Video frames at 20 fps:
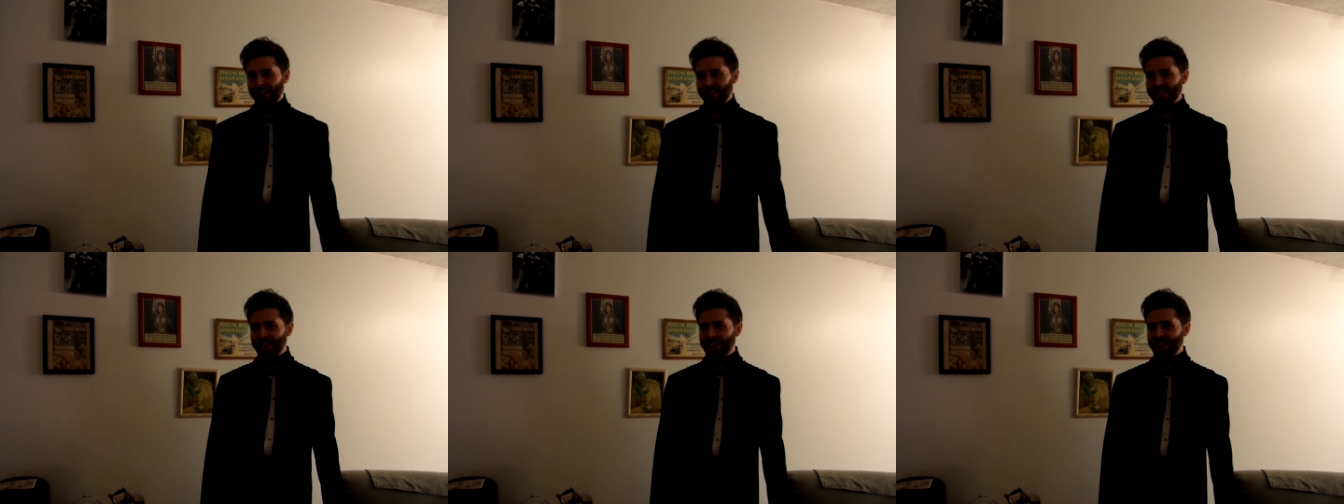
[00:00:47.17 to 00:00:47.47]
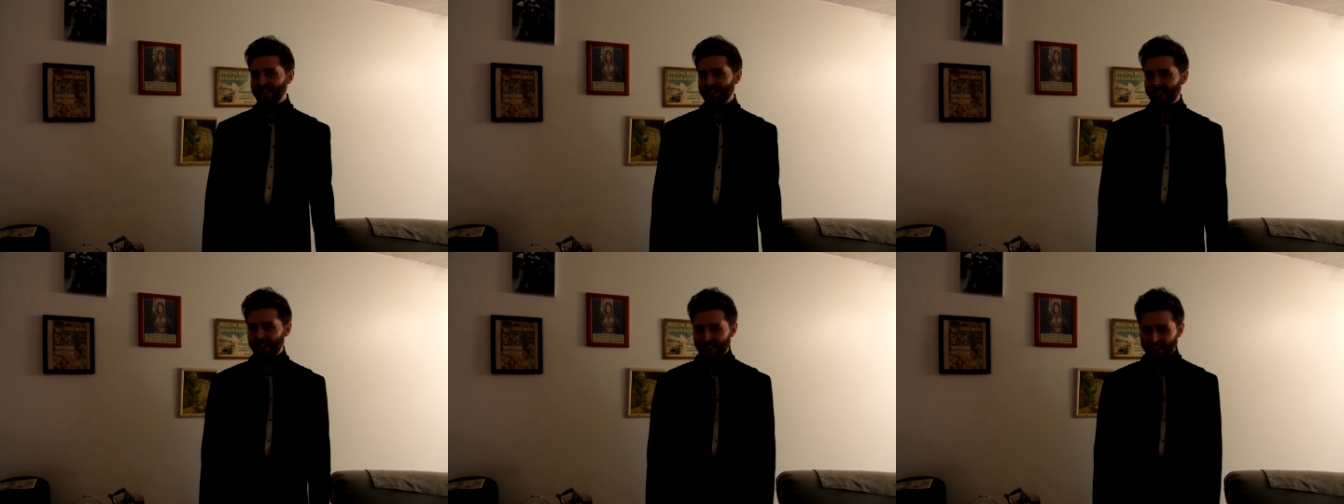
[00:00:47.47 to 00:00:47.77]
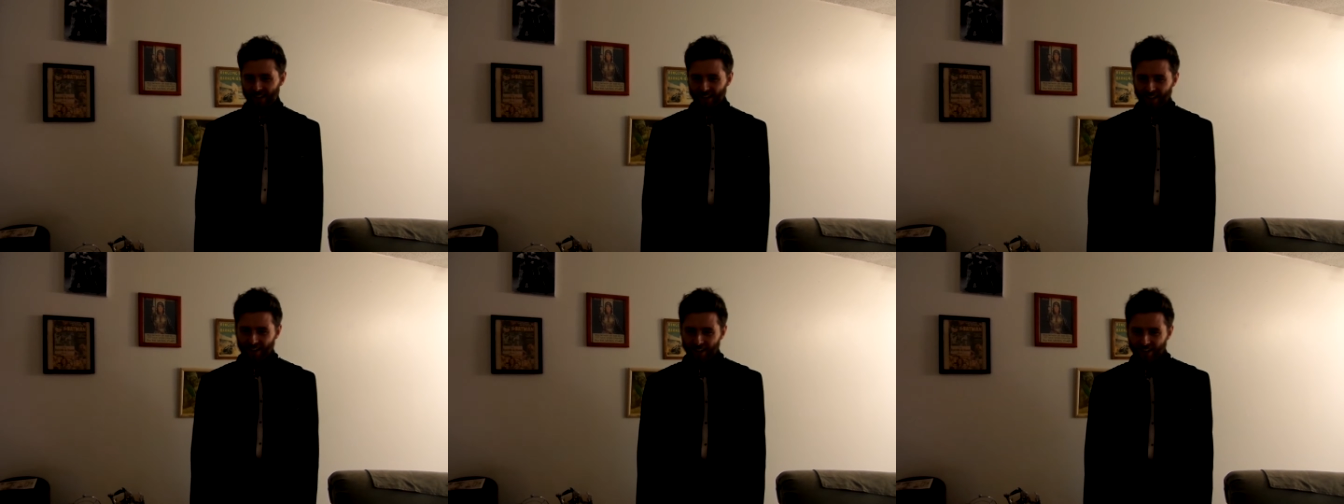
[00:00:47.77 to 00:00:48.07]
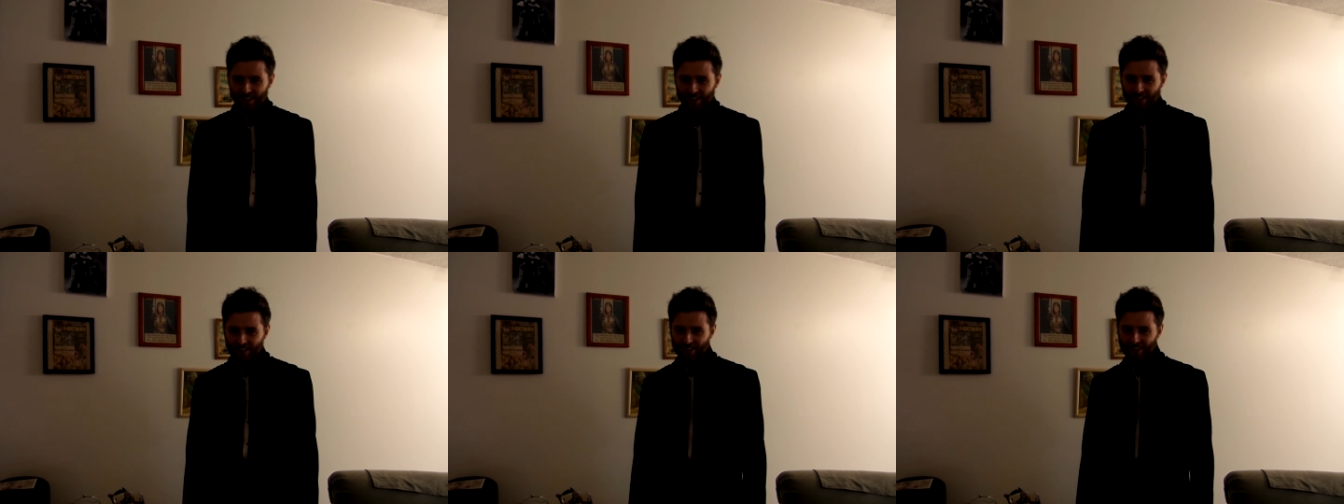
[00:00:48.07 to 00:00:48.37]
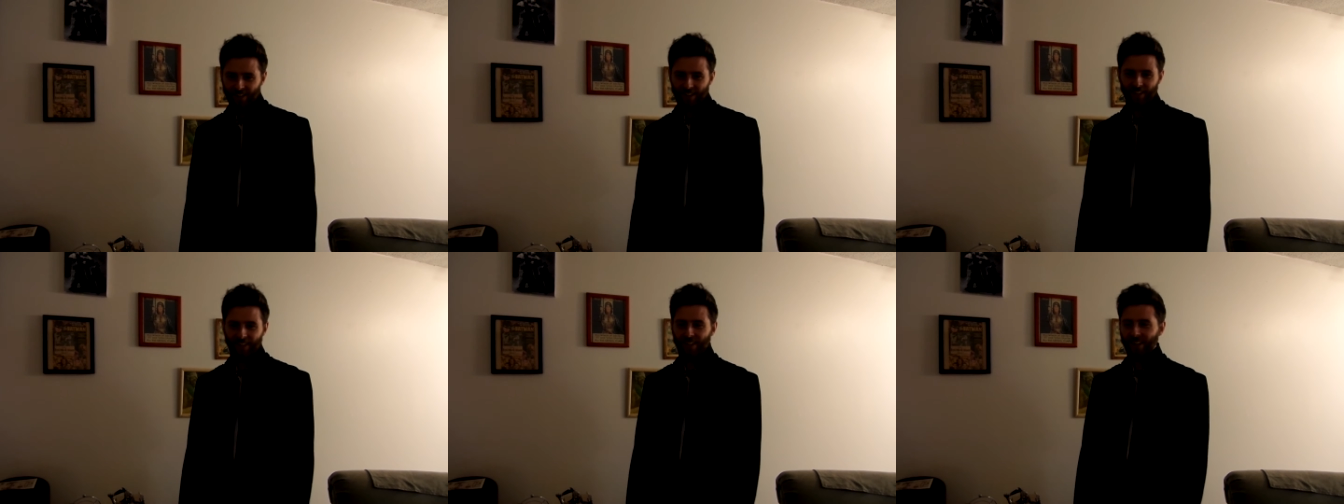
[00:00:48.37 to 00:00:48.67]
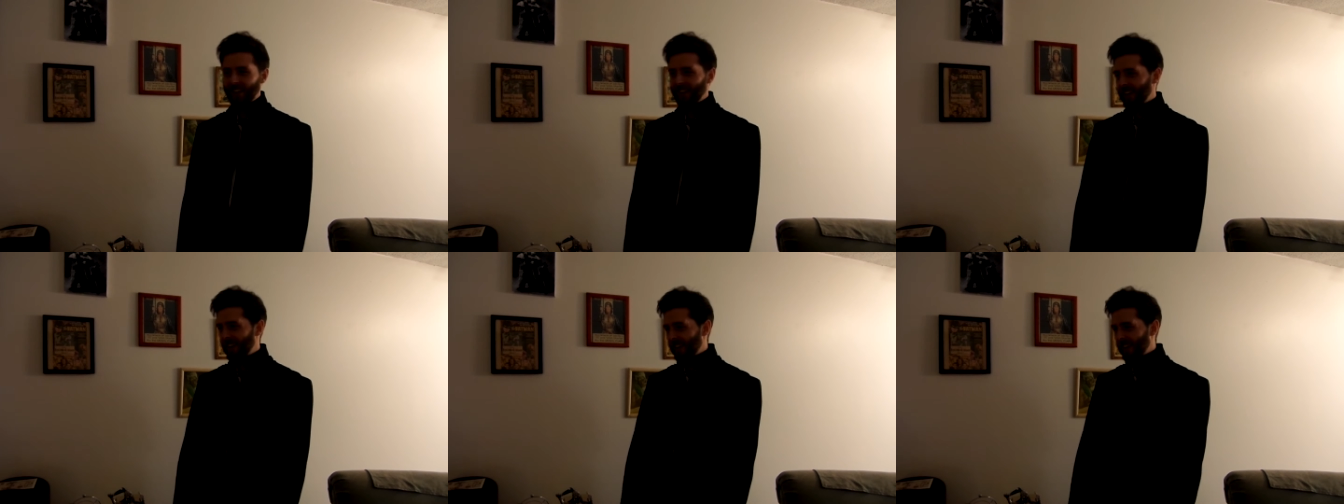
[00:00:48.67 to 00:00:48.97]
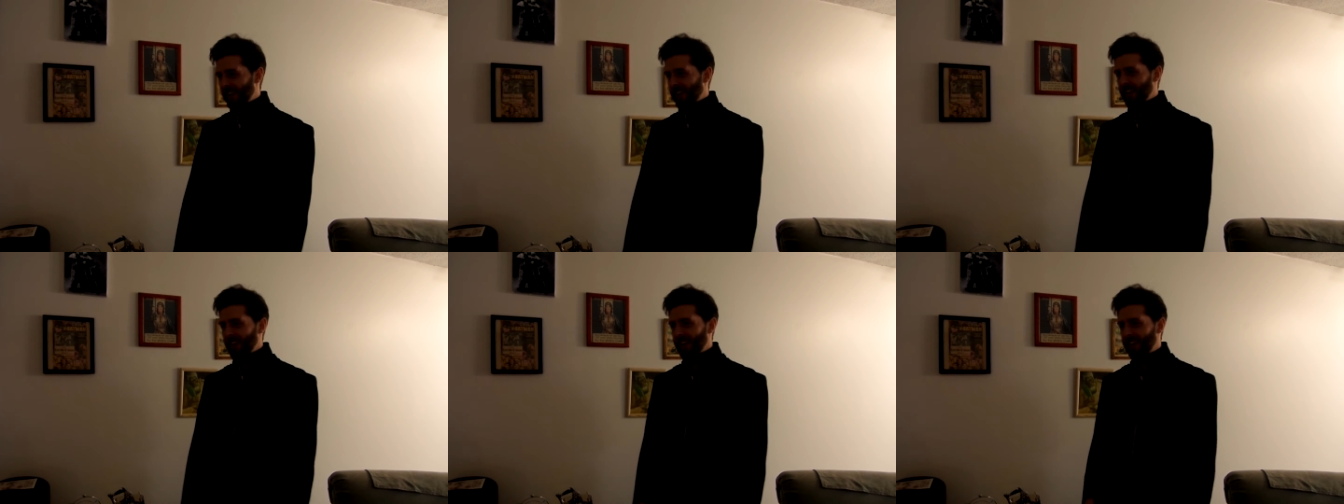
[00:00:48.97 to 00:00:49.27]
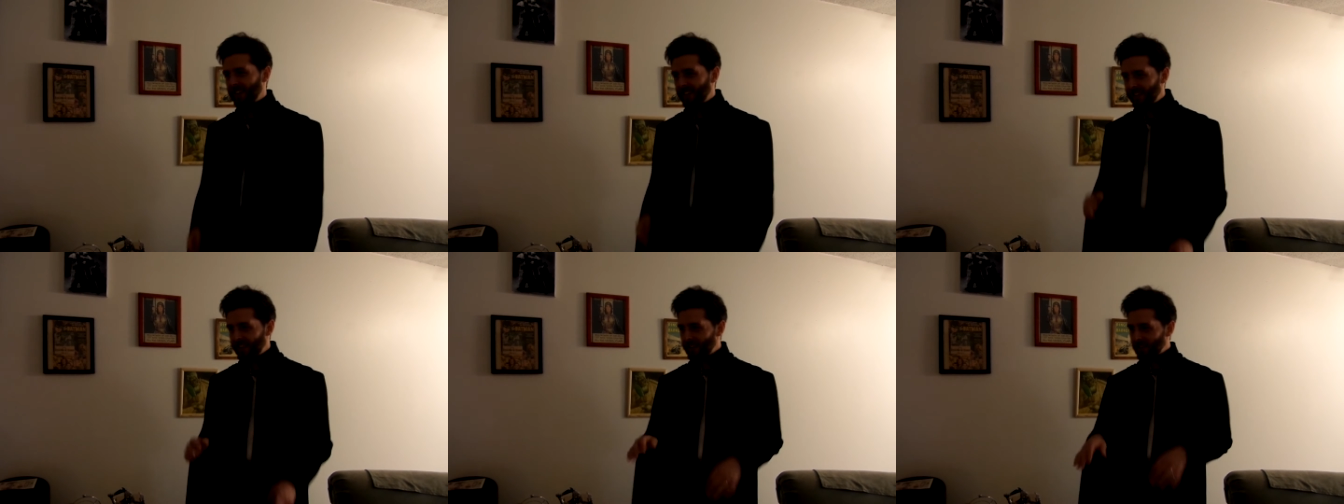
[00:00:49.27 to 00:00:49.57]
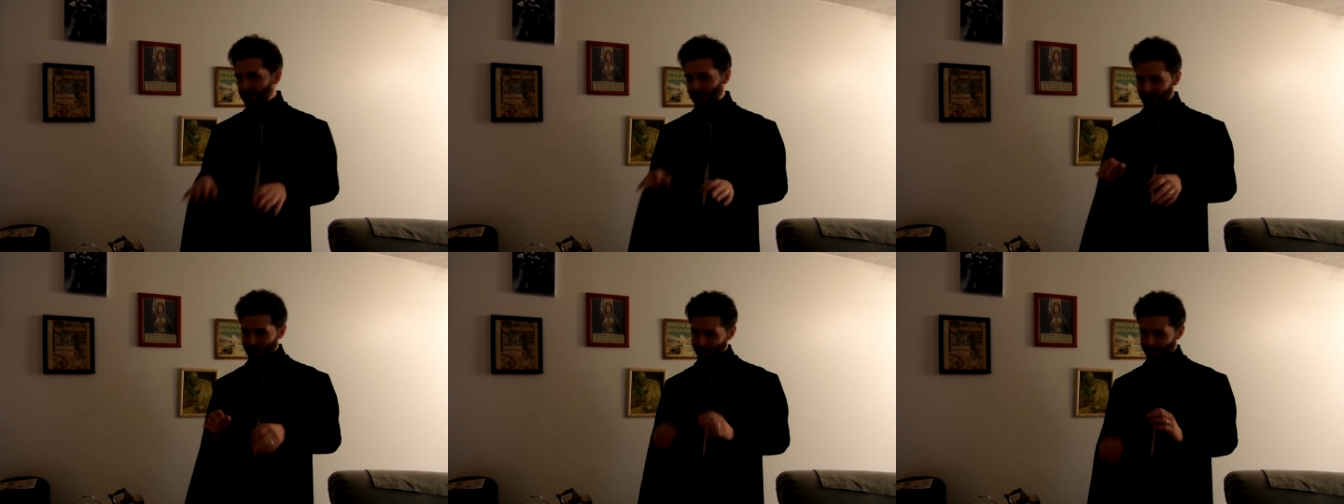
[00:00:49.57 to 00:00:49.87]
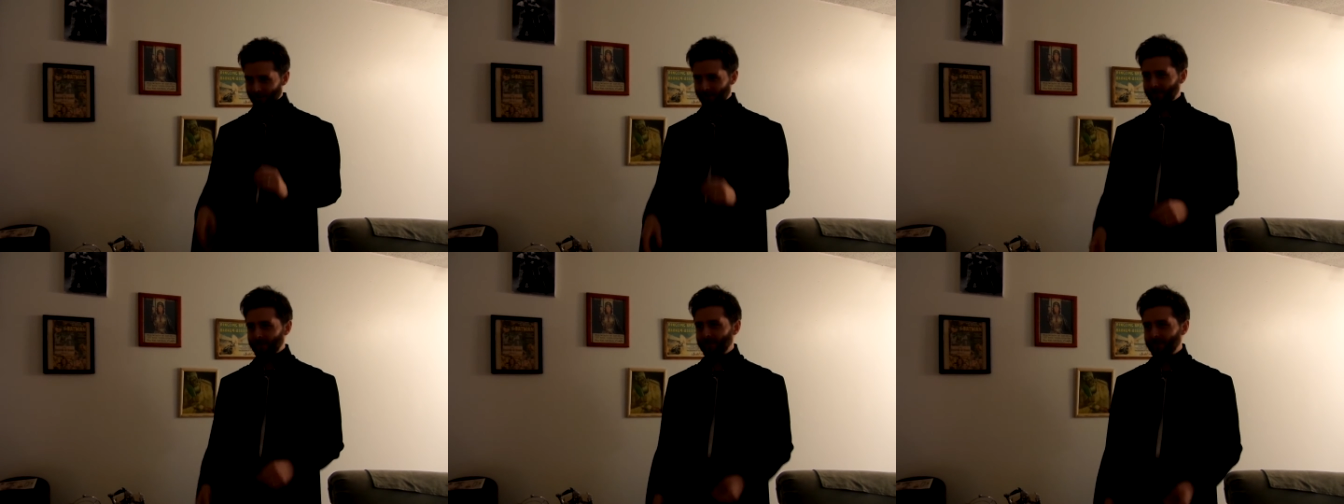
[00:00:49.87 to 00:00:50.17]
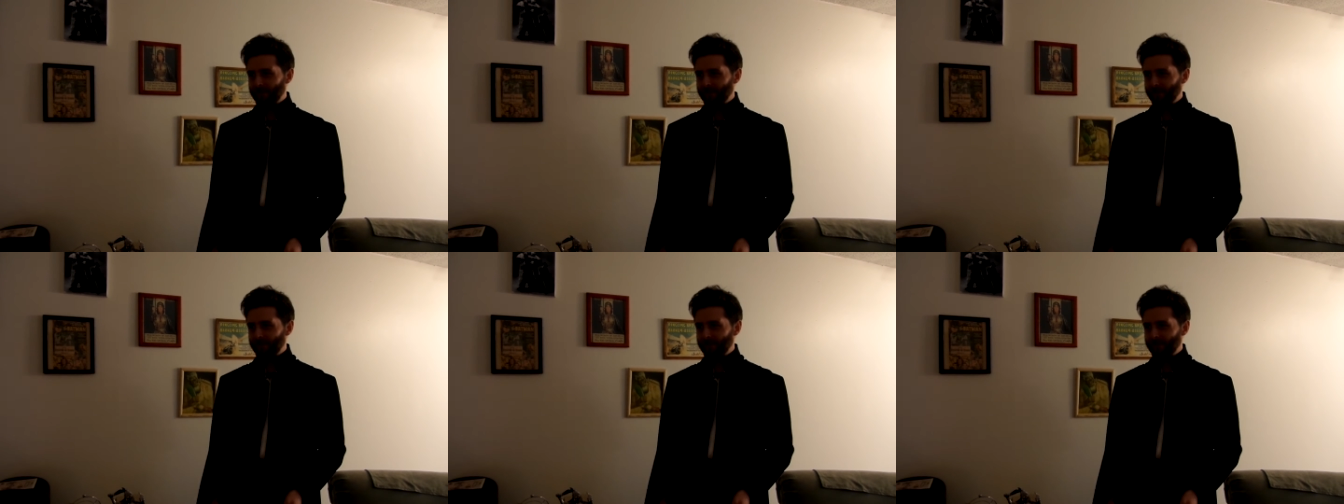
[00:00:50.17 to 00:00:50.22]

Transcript: It's, uh, it's on, uh, on the YouTube.